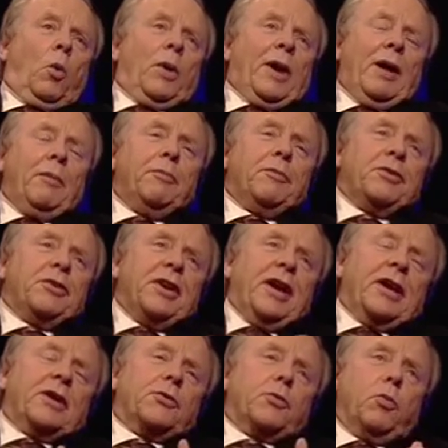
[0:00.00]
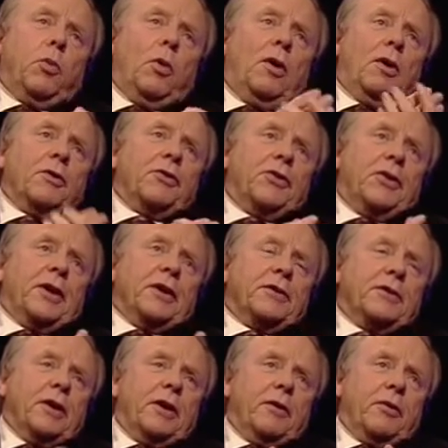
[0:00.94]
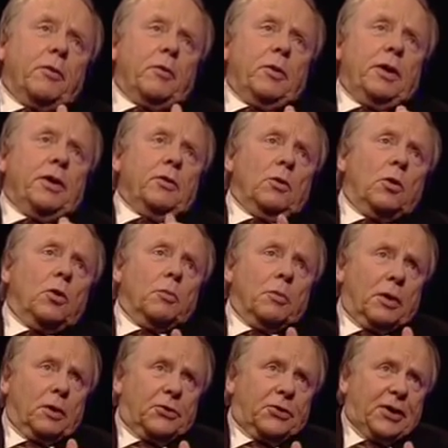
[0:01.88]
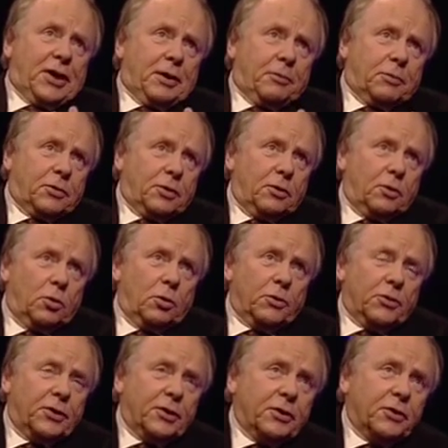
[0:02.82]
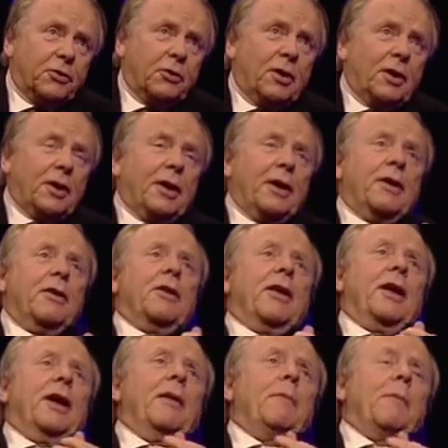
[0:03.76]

What happens next was that the word almost came to haunt us, rather.